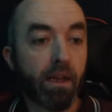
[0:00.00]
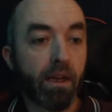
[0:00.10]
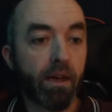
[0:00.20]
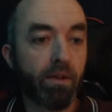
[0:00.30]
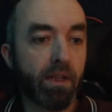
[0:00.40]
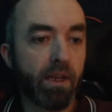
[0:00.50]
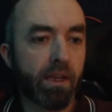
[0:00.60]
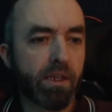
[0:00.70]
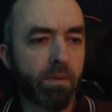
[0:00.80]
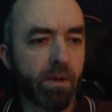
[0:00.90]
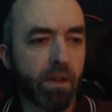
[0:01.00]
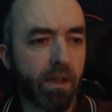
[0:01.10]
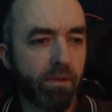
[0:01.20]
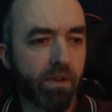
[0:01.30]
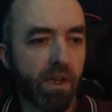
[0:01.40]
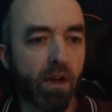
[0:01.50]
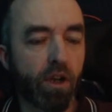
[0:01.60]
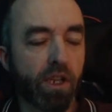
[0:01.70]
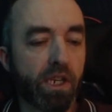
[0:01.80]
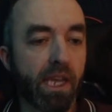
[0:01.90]
How do you tag someone on live chat? Oh,
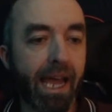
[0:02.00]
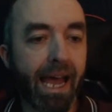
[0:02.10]
you just hit